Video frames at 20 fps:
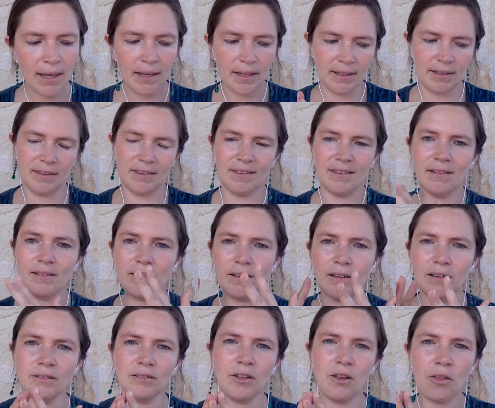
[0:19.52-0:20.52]
And there
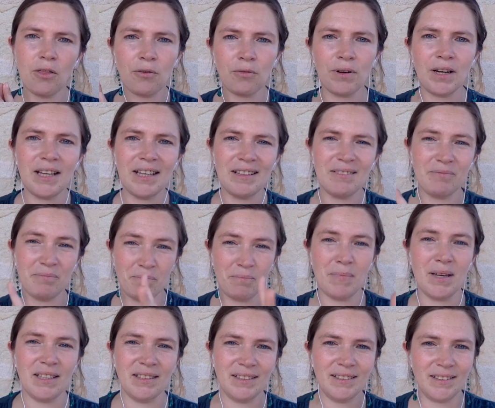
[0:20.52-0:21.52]
are 3
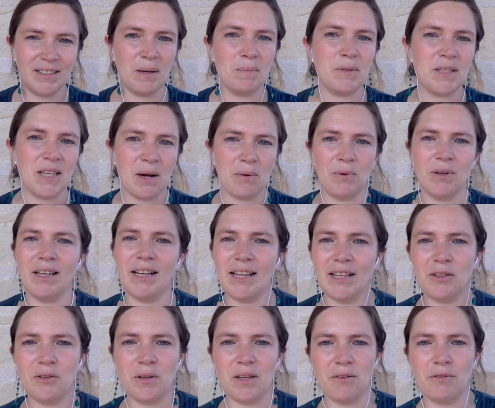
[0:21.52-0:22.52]
main tips I would
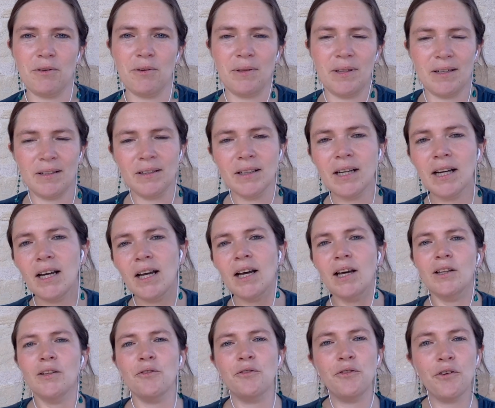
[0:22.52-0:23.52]
like to give you there.
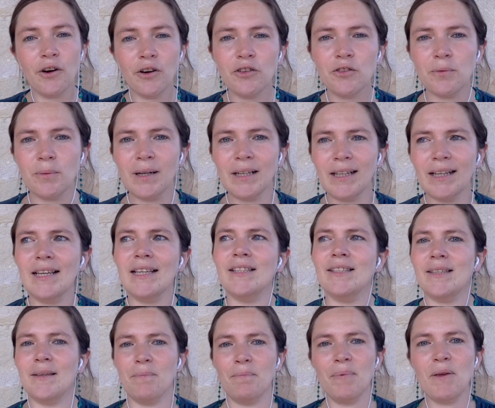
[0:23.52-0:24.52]
The first one
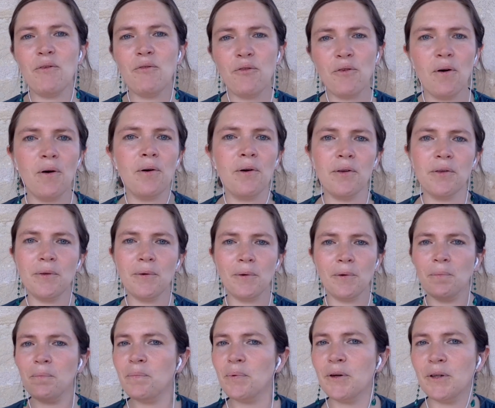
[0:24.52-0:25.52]
is before
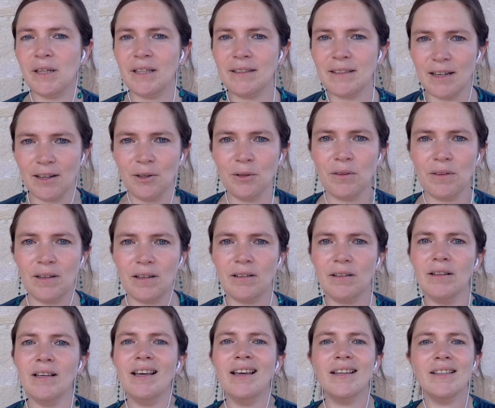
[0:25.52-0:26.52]
you put it out
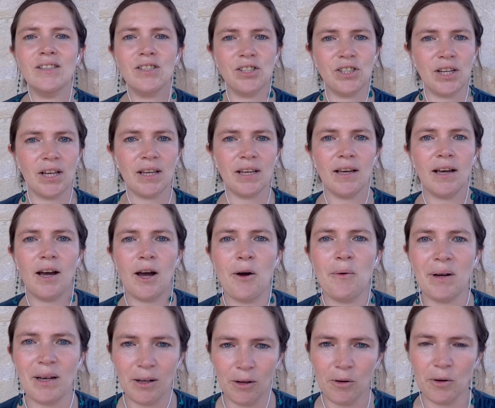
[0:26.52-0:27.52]
there, check how
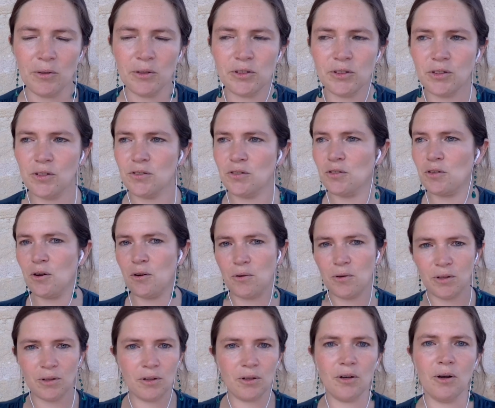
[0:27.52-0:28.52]
it looks. So
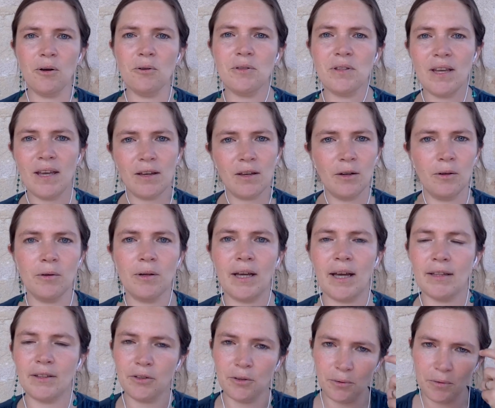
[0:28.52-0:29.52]
go take a look
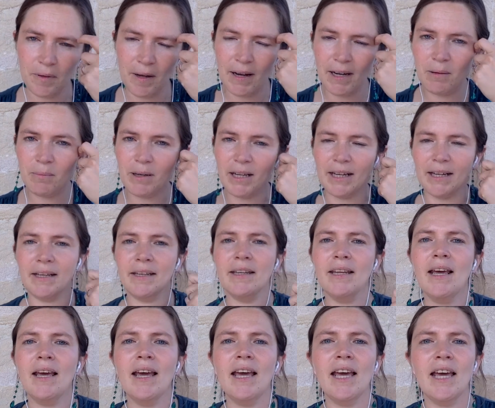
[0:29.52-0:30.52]
at your timeline,
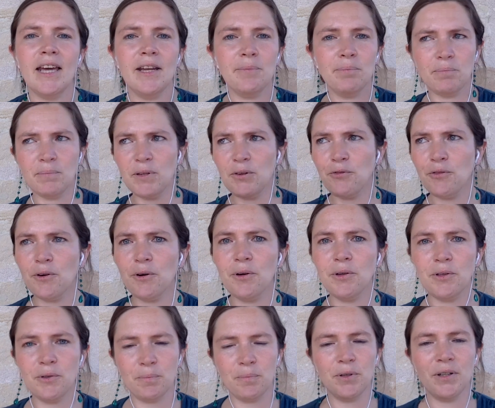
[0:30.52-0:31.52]
and before
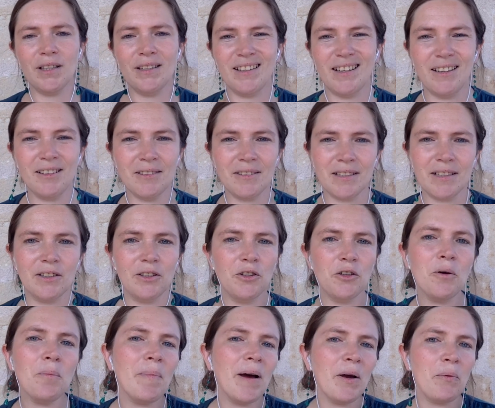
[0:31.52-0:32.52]
you put it out there,
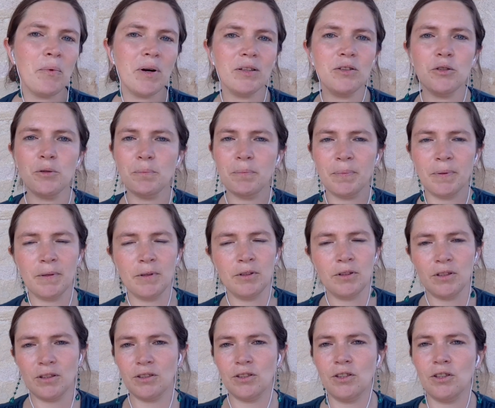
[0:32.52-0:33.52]
you might want to
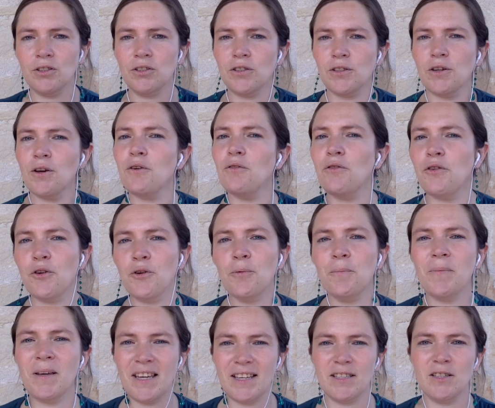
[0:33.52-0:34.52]
put just a few
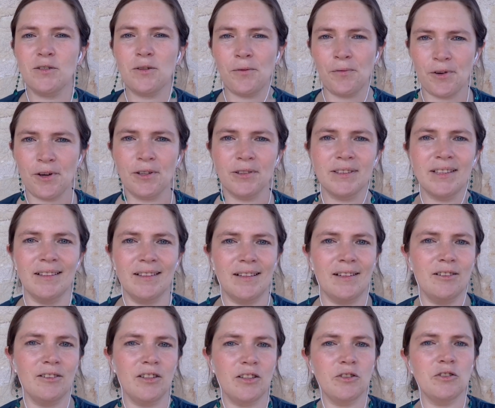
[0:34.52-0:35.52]
pieces of content
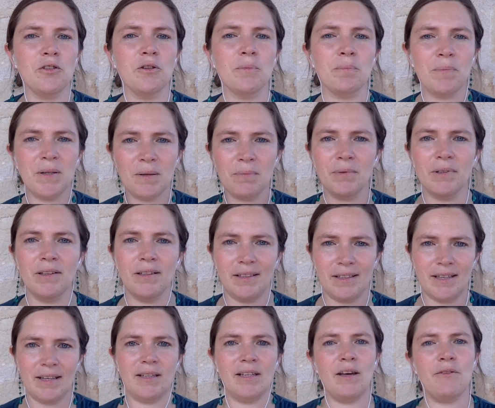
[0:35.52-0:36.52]
out there so people
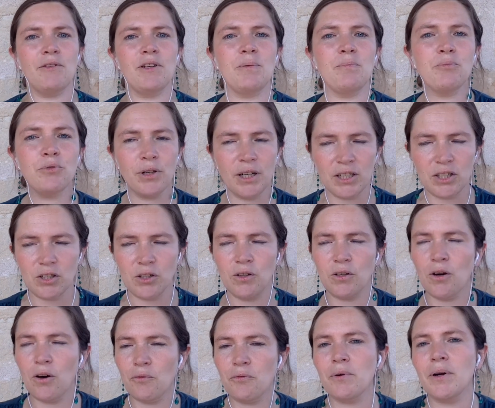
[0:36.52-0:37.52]
can have an impression
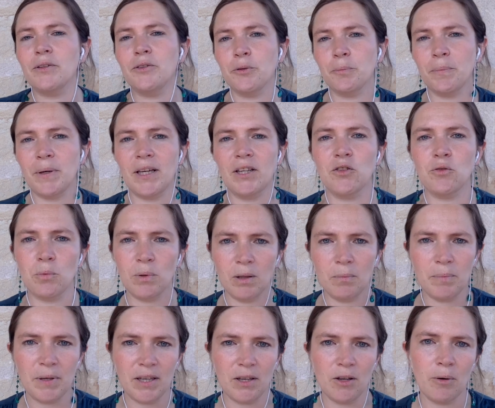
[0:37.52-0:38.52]
of what your page will
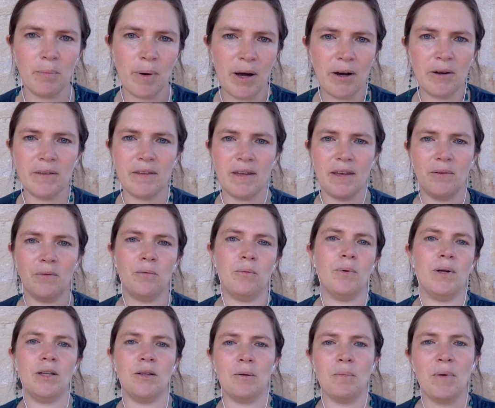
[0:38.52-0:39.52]
be about and
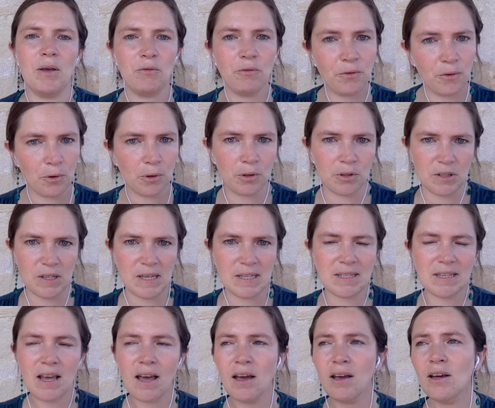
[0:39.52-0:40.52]
what the main focus
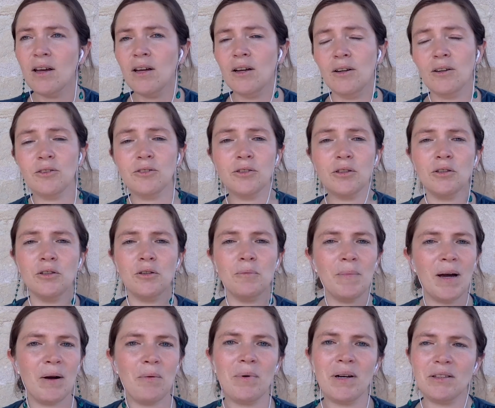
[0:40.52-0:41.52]
is. Also, you
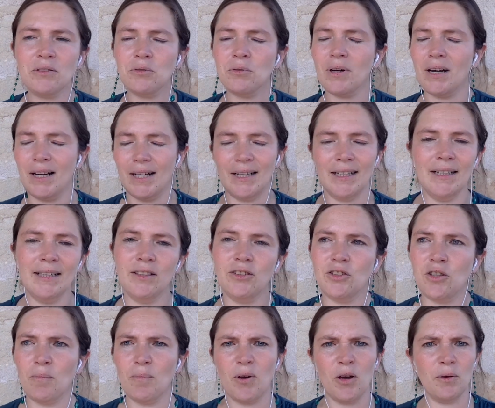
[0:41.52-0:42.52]
might want to hide
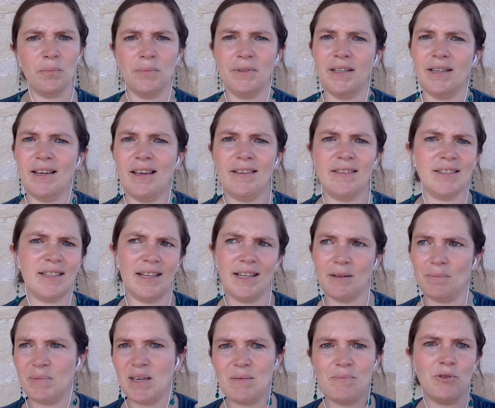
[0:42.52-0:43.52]
some updates,
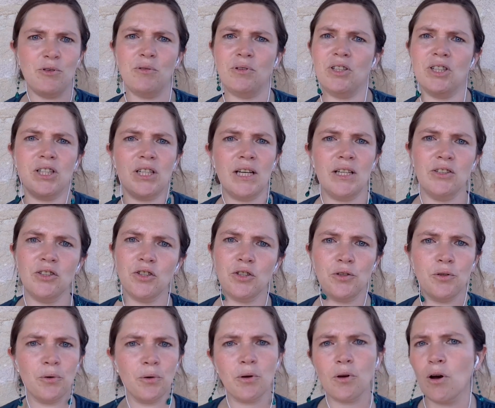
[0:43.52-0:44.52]
like maybe you changed
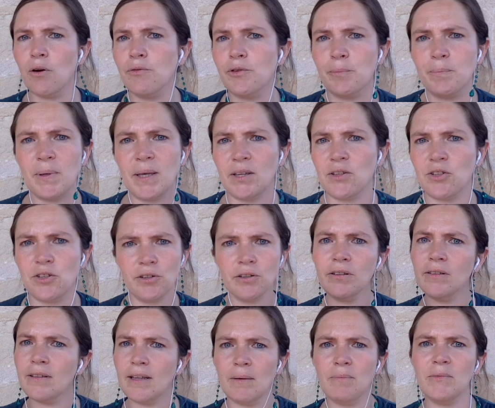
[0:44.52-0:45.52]
your cover picture
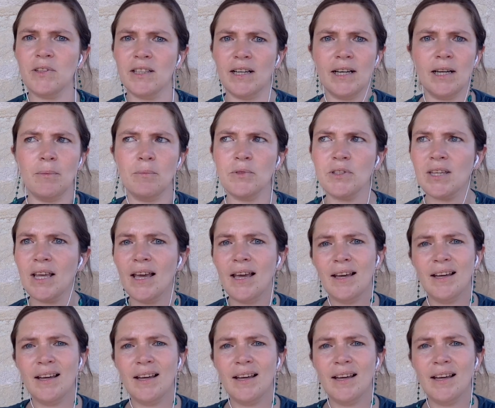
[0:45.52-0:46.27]
10 times.